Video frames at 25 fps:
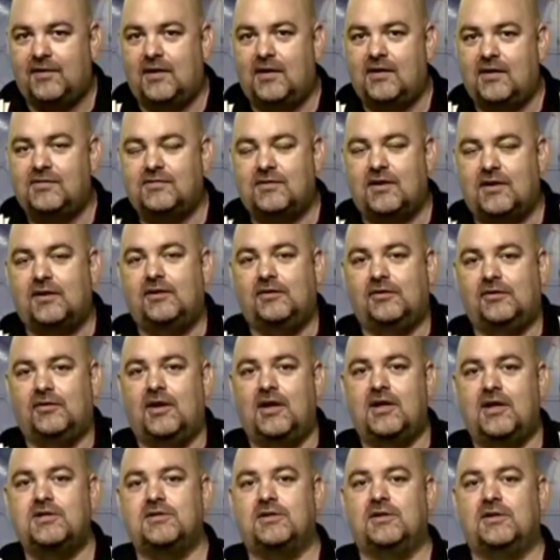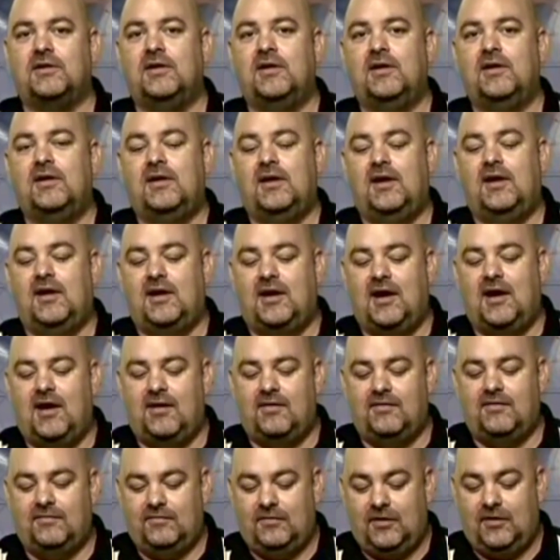having a secular nation and
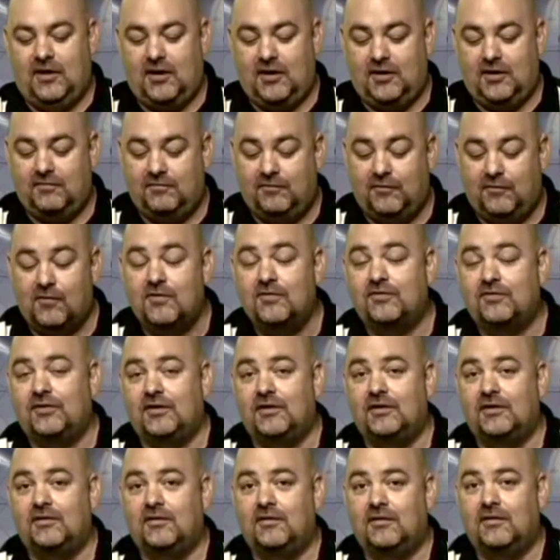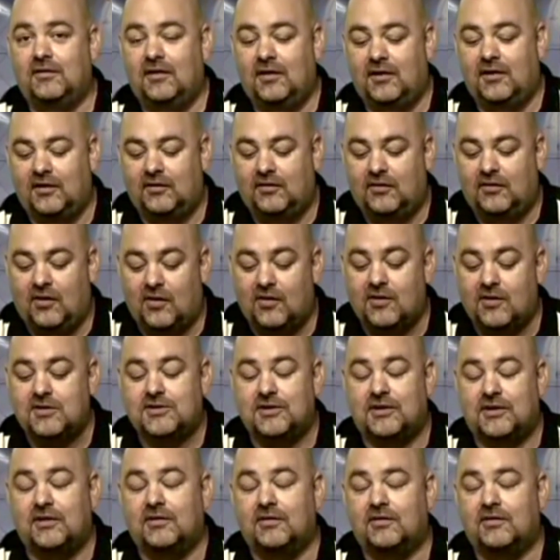enforcing and
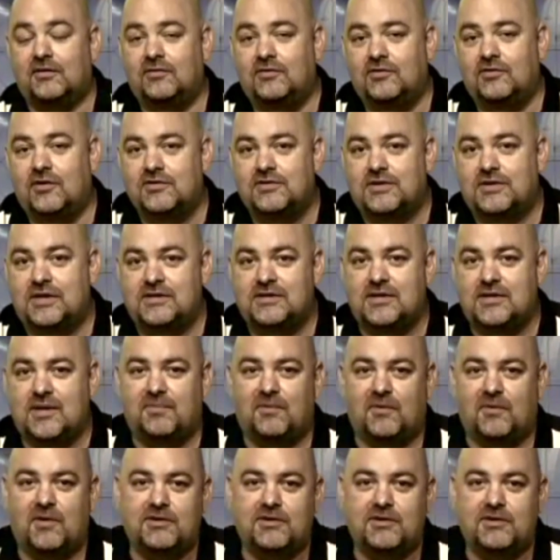encouraging church-state